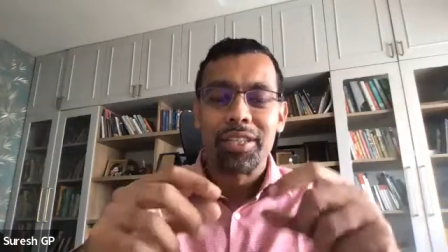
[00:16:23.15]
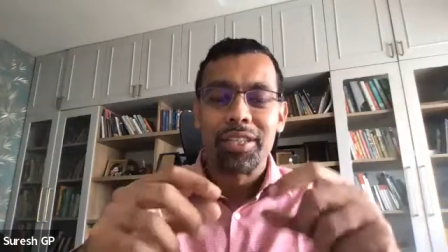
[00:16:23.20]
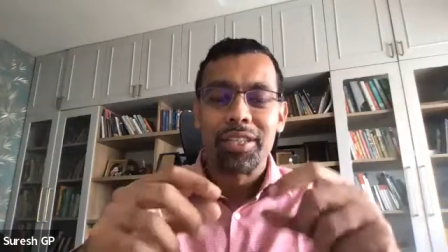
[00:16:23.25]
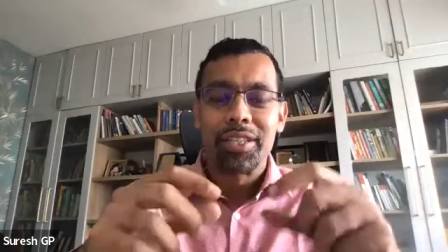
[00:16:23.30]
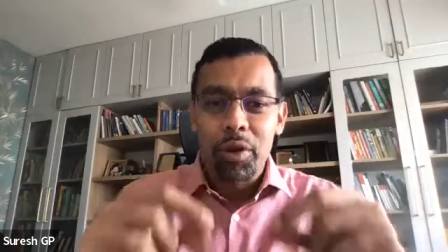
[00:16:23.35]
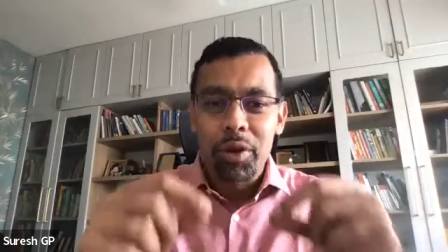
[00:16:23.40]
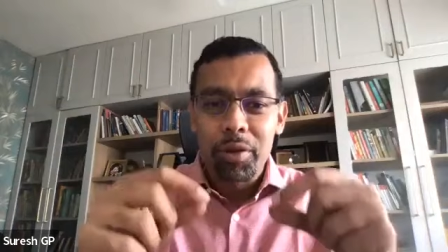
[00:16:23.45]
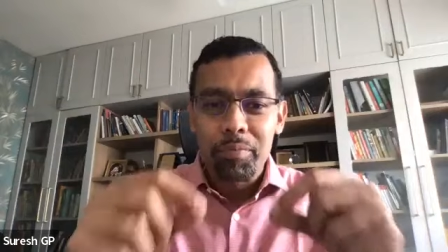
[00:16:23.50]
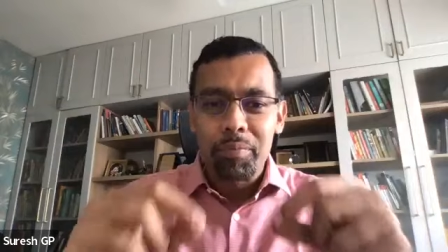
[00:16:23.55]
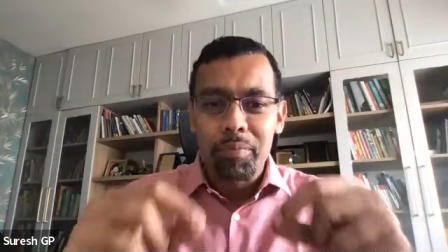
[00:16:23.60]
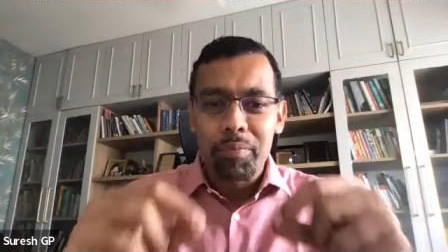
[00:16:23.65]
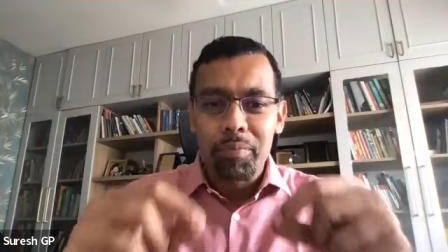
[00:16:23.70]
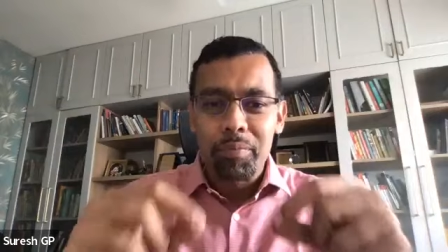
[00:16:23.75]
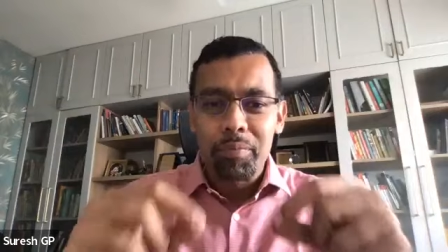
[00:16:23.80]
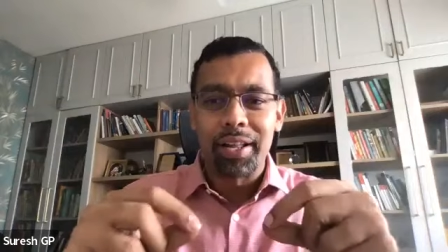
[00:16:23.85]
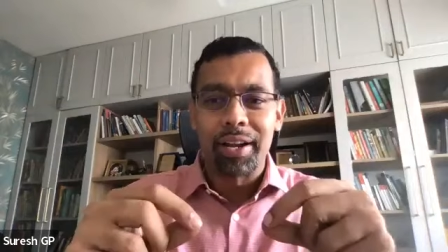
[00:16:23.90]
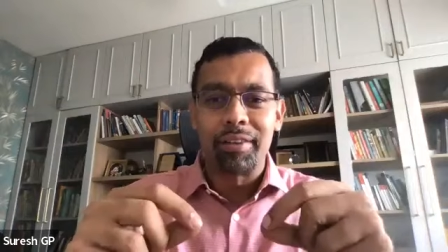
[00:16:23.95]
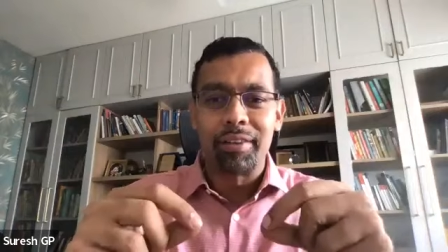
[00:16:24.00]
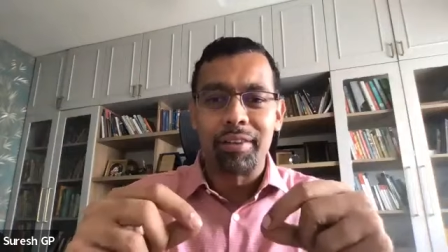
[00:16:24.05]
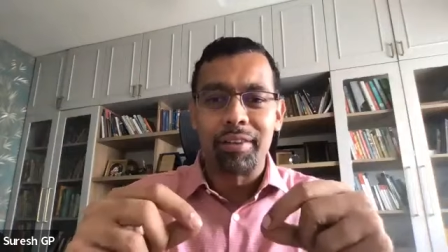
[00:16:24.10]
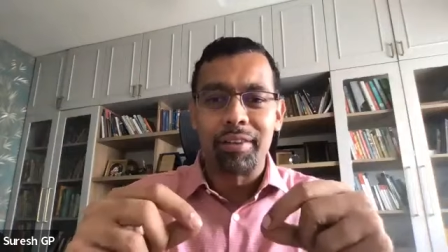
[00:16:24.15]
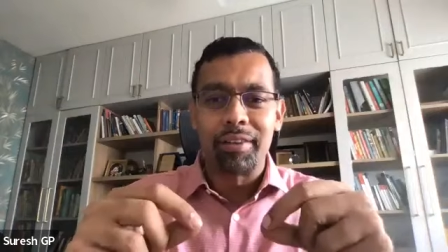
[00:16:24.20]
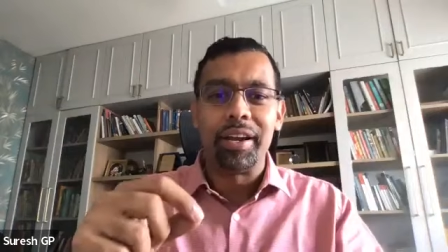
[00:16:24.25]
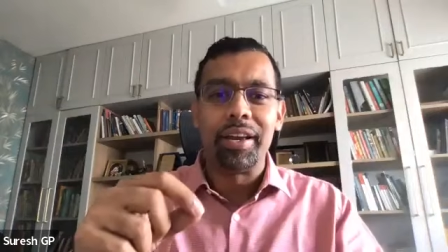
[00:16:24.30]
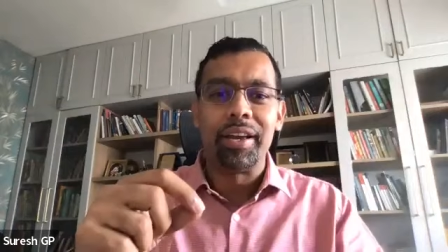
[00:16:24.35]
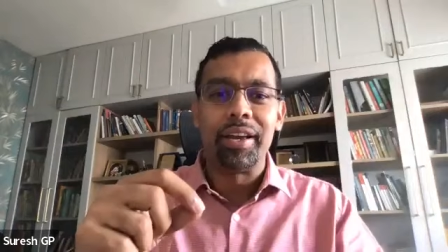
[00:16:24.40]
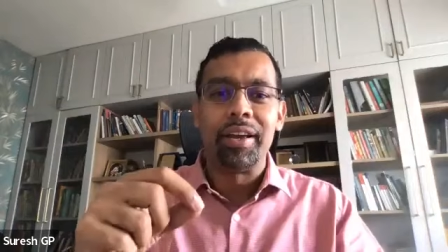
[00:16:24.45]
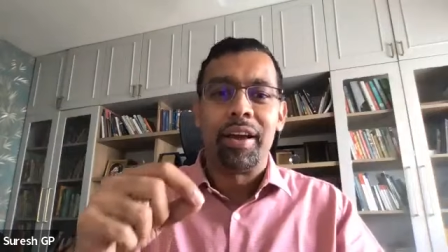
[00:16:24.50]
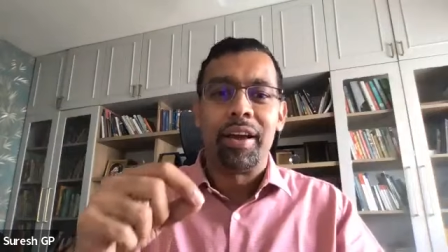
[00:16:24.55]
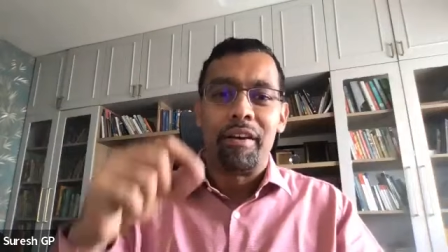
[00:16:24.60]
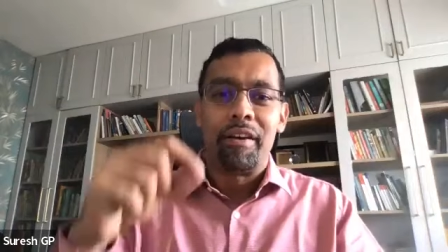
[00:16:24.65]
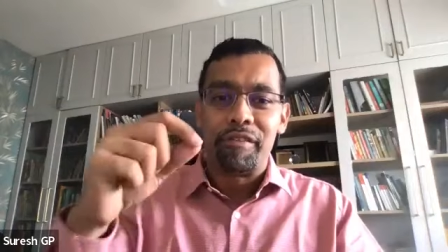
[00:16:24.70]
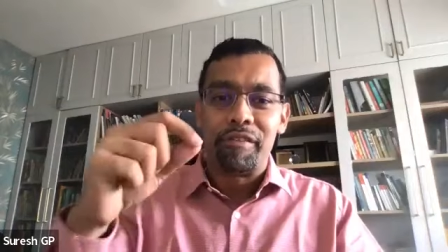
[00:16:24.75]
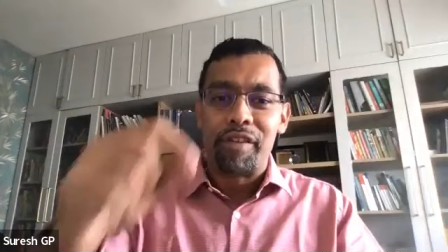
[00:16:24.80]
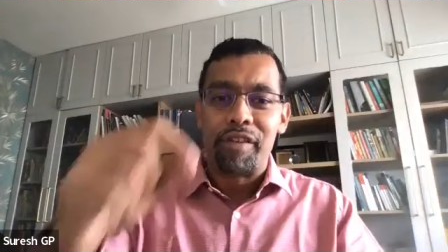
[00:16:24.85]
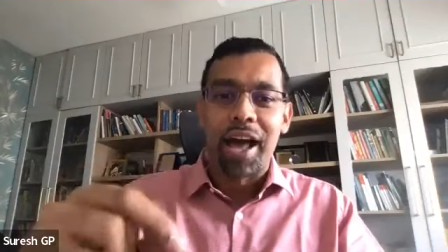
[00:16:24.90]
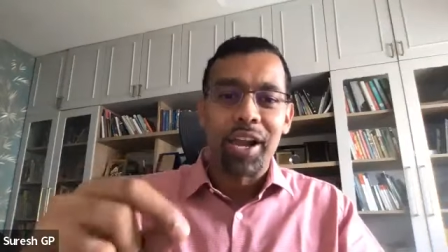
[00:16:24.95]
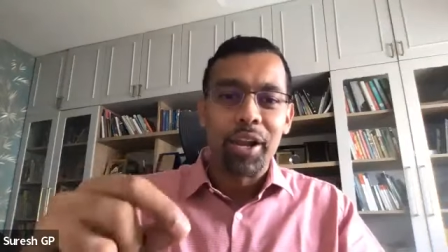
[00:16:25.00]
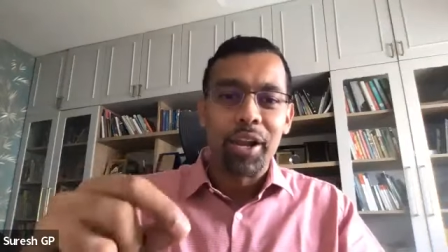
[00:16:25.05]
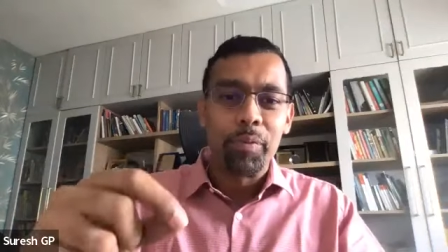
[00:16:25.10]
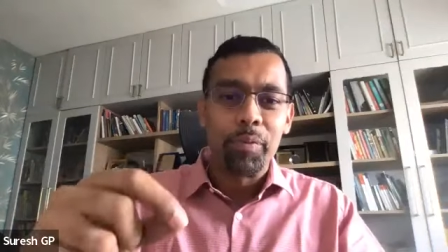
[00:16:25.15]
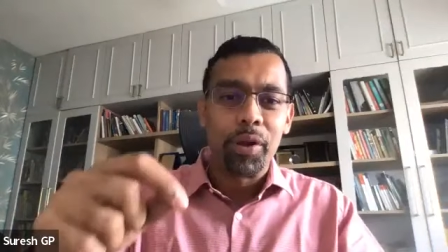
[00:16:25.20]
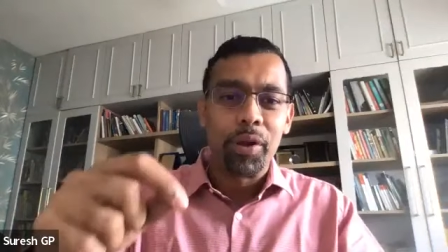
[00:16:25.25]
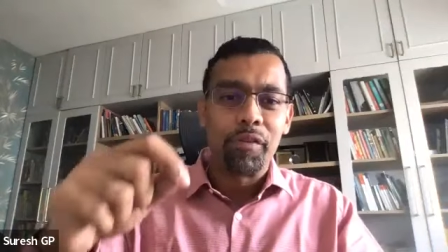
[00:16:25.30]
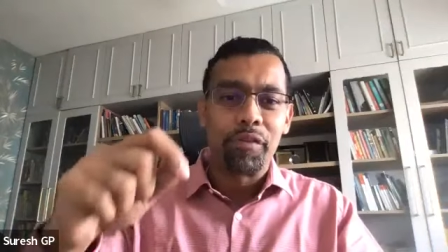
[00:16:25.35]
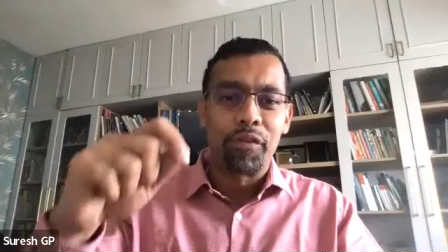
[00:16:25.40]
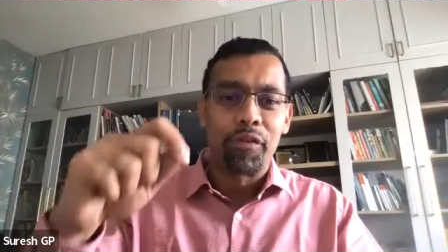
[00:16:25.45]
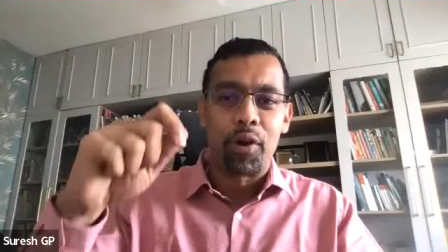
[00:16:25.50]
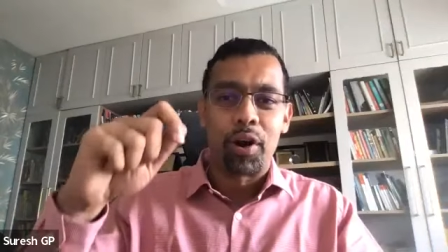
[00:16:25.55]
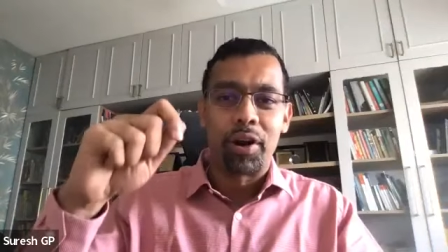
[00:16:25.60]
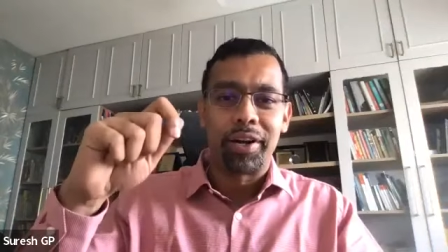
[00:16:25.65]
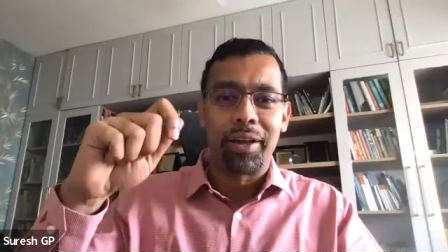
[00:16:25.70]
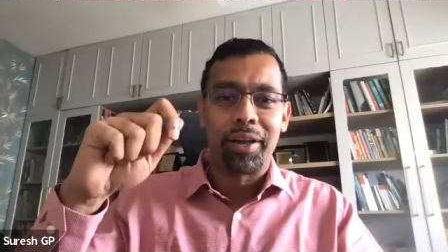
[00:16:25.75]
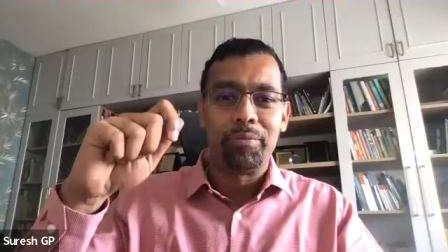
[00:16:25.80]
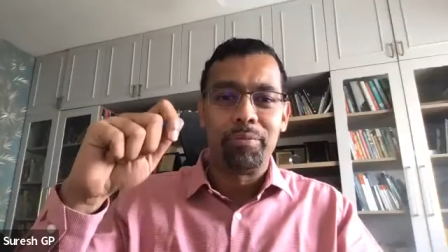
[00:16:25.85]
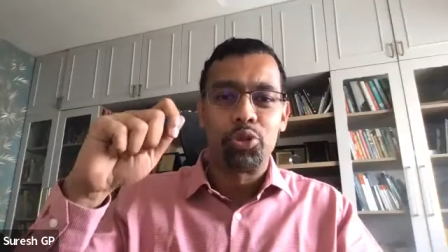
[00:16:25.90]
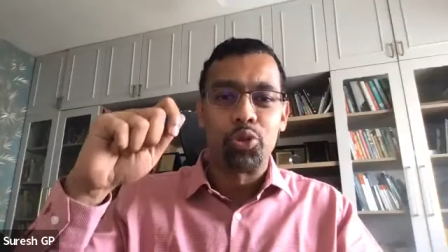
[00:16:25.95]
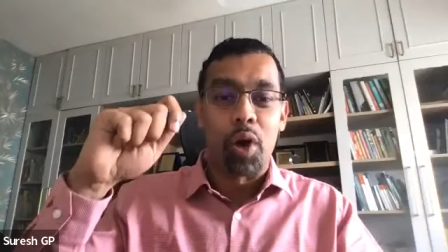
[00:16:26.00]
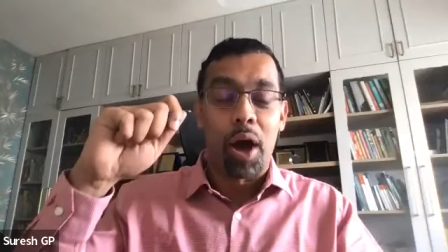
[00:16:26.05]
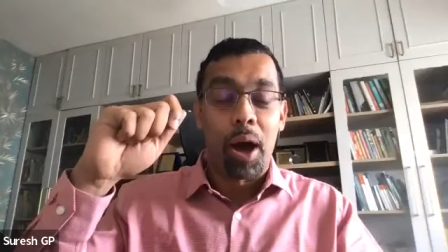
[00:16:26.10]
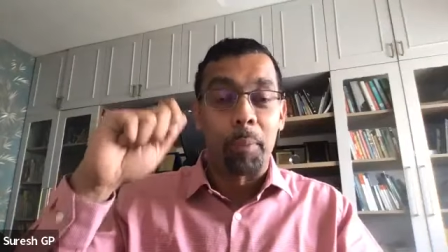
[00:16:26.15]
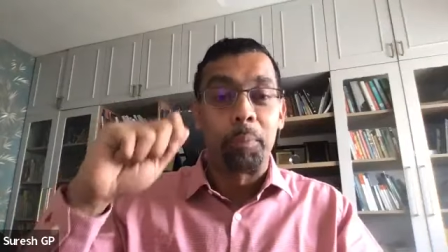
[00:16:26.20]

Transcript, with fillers: how do you make that really valuable for them to